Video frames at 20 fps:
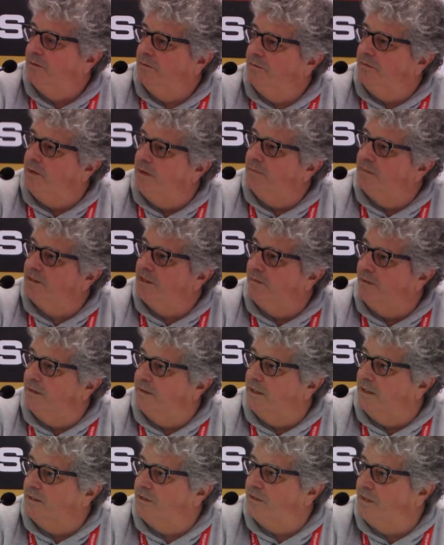from
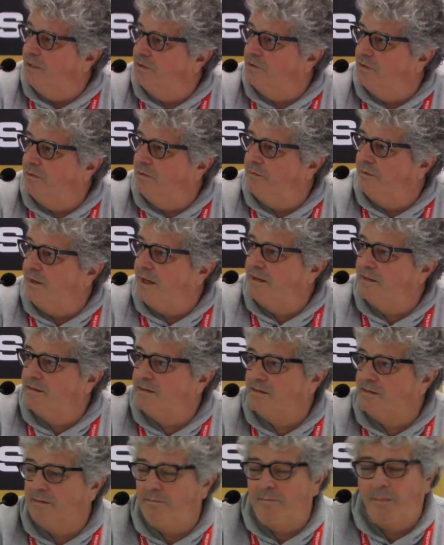17th century
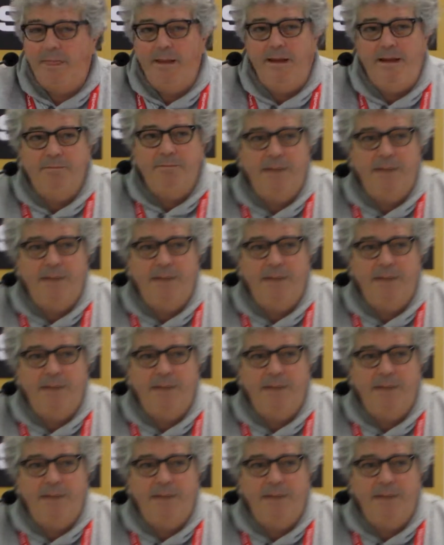France, and